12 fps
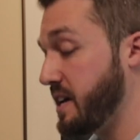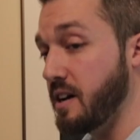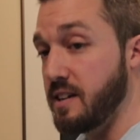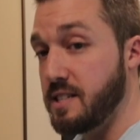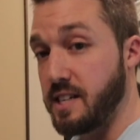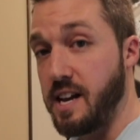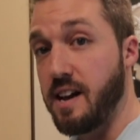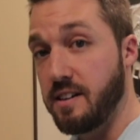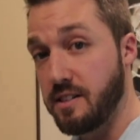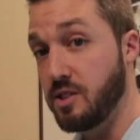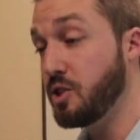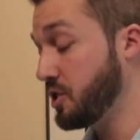because,
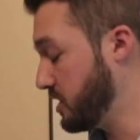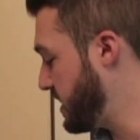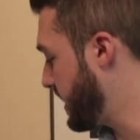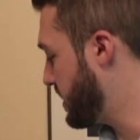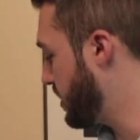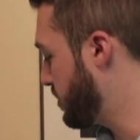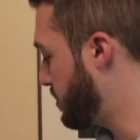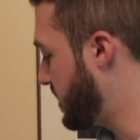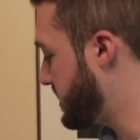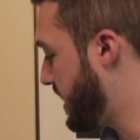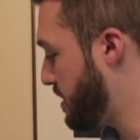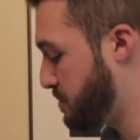again, you should take another
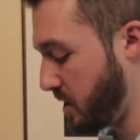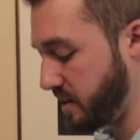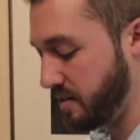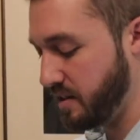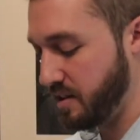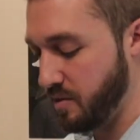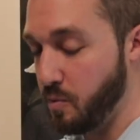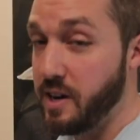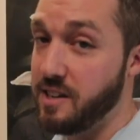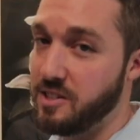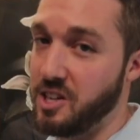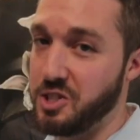bite scan, but we
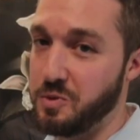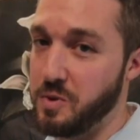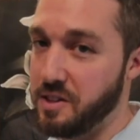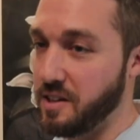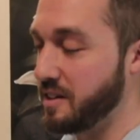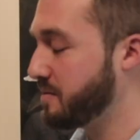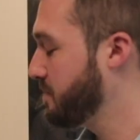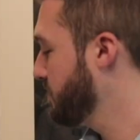didn't touch it with a